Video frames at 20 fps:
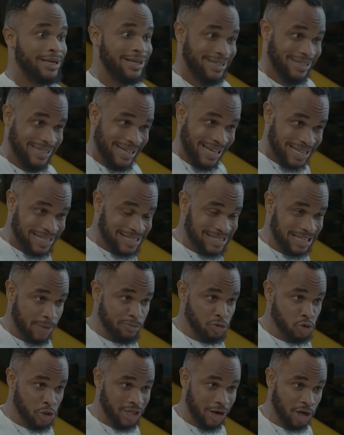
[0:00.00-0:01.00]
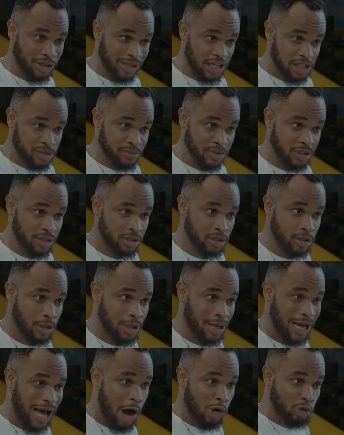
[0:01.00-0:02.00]
The next time you shout at me,
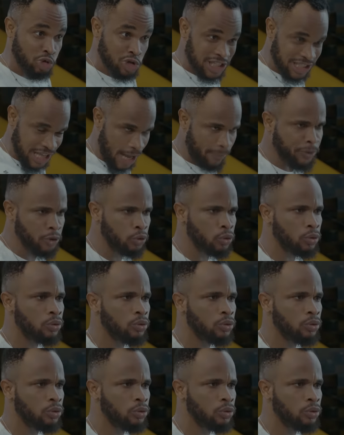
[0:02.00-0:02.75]
I will slap you.